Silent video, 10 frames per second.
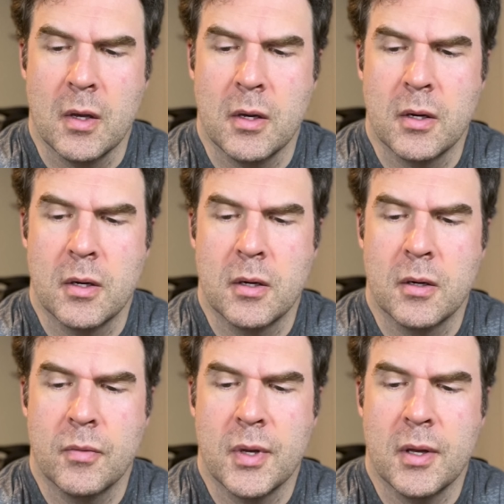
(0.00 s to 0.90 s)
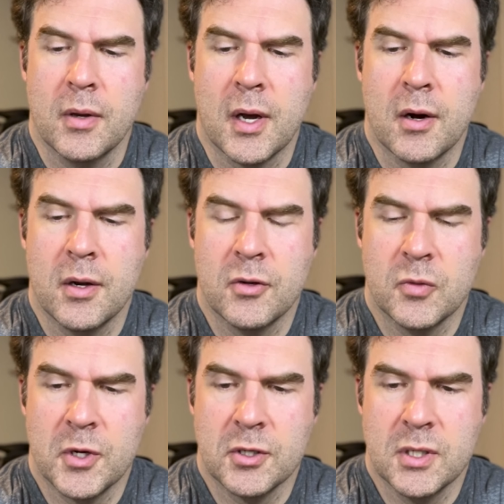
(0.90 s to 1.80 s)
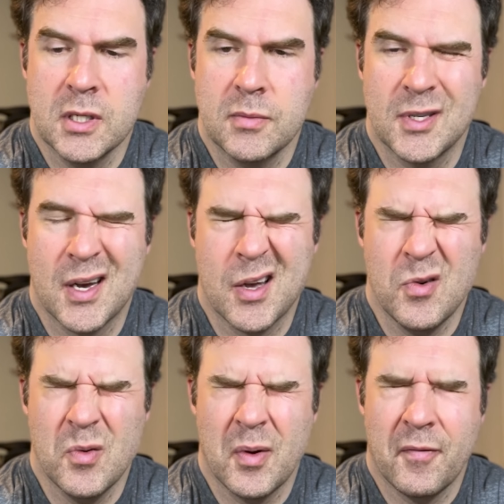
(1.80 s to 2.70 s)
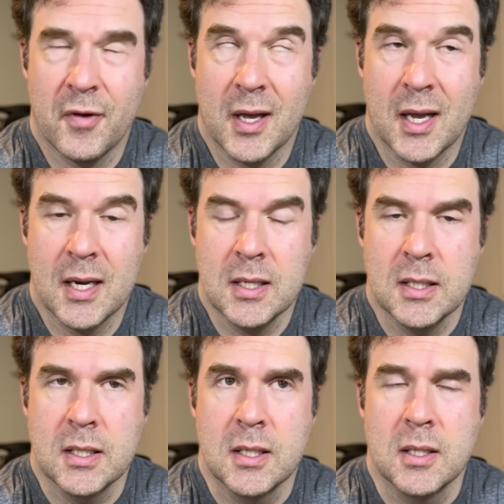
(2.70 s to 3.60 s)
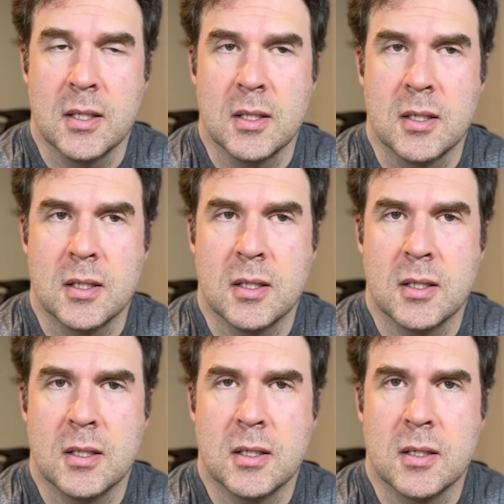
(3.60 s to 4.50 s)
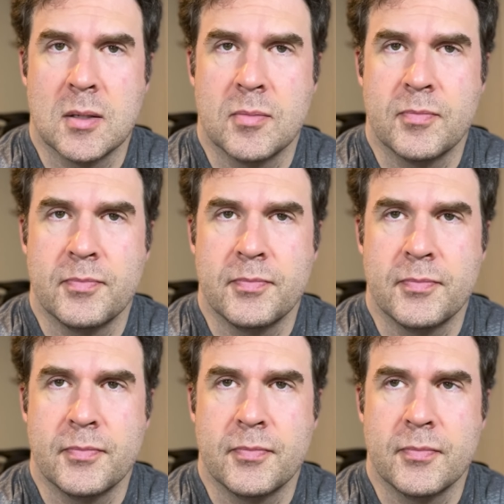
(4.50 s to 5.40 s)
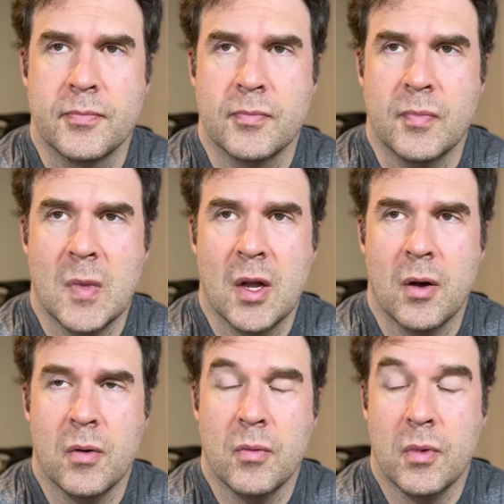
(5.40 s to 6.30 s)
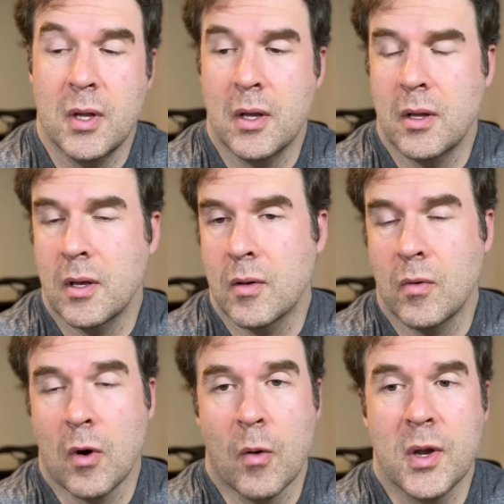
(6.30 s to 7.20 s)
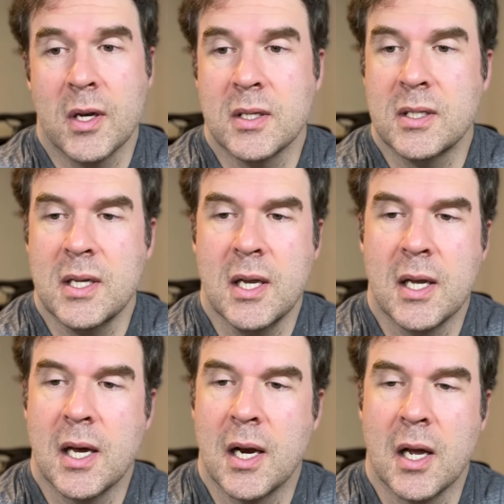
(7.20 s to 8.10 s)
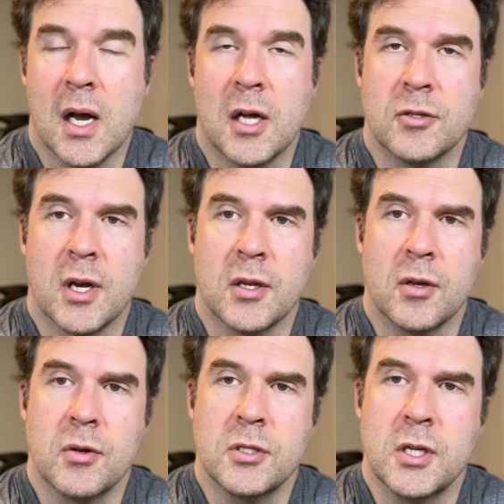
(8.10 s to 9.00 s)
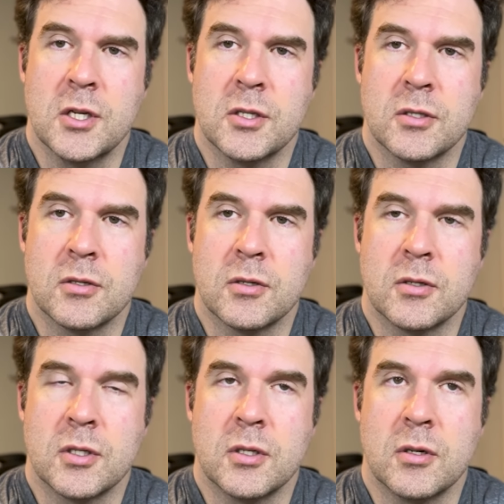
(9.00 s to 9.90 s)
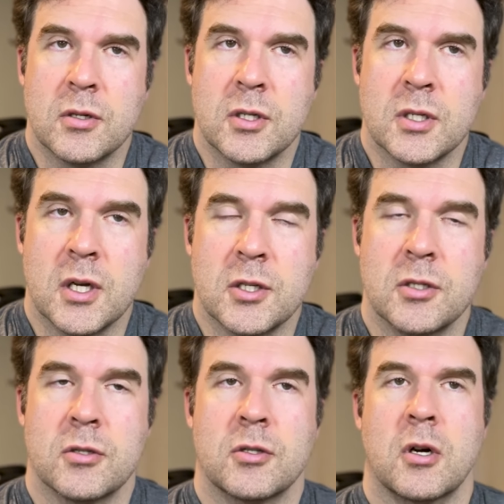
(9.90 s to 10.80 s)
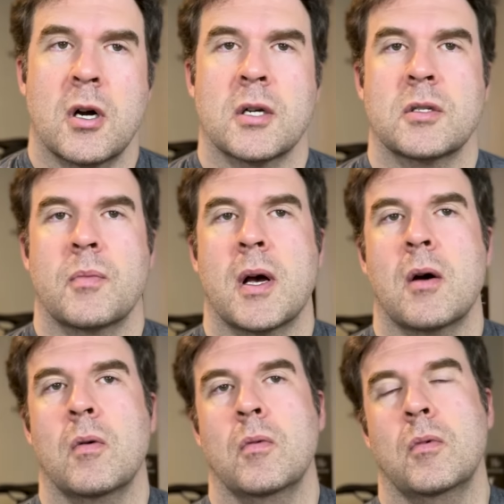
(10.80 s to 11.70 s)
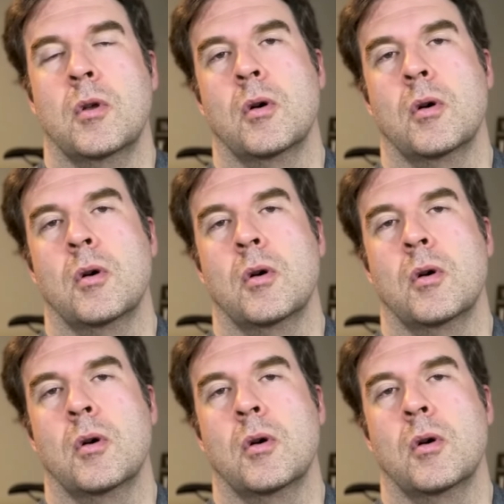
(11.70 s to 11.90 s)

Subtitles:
We hired another special teams guy whom I'm forgetting. Are we going to see any kind of contract negotiations or discussions or talks about, you